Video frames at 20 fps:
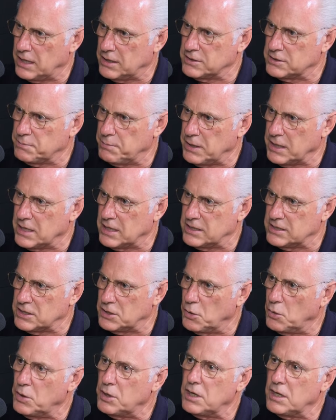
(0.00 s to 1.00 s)
else, mm-hmm. because
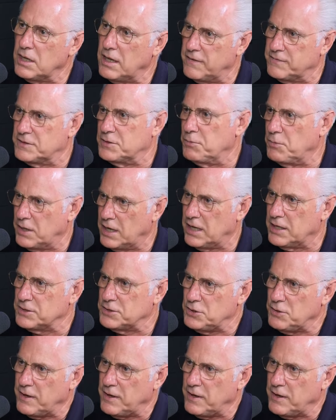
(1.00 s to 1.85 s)
in order to love someone else,